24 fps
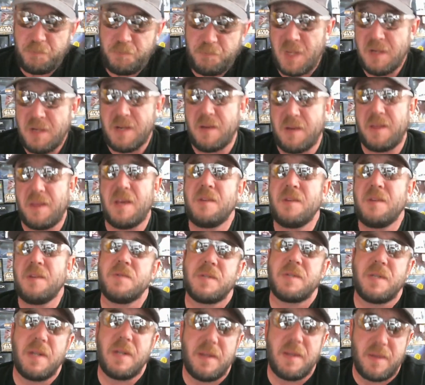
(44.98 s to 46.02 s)
Now, the
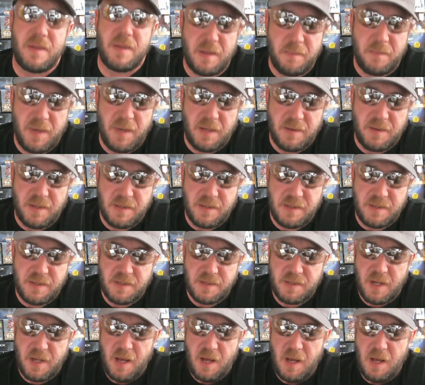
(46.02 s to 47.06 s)
interesting thing about this
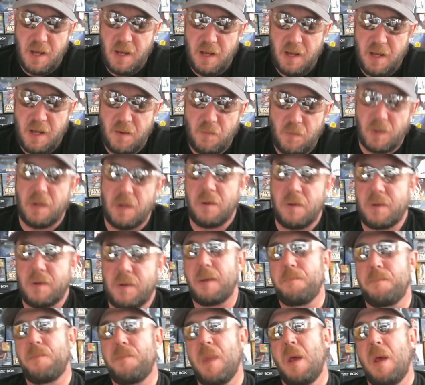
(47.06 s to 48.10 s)
is, well,
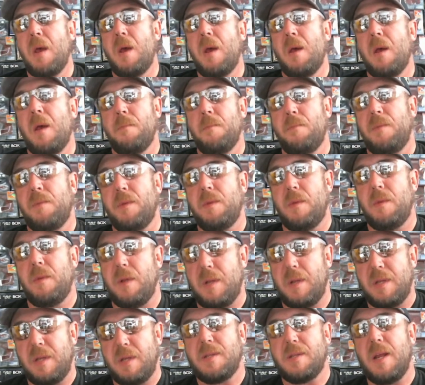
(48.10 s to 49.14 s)
okay,
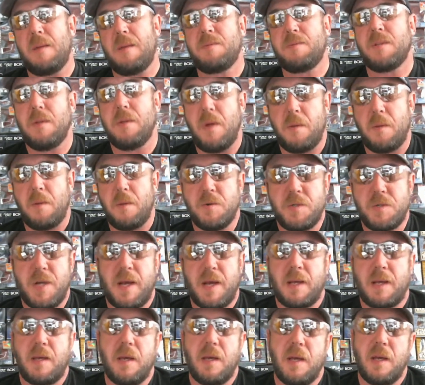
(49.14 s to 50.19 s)
his name is
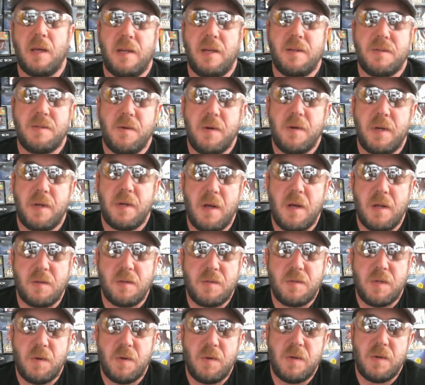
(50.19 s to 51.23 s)
Lumberjack, and he's already gone
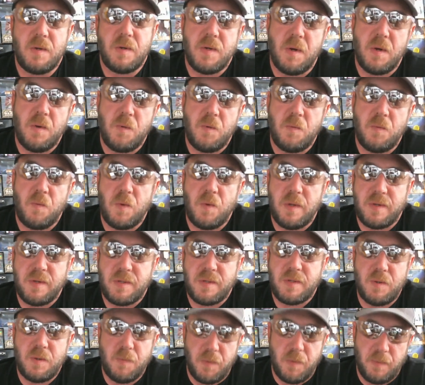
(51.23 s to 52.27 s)
toe-to-toe with
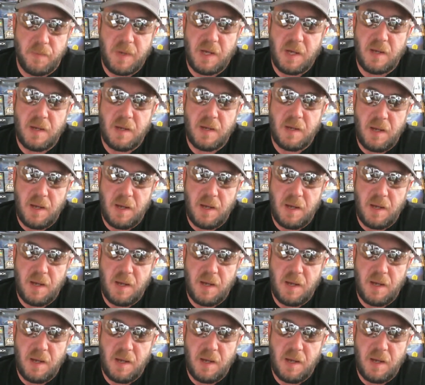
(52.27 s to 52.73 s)
Superman.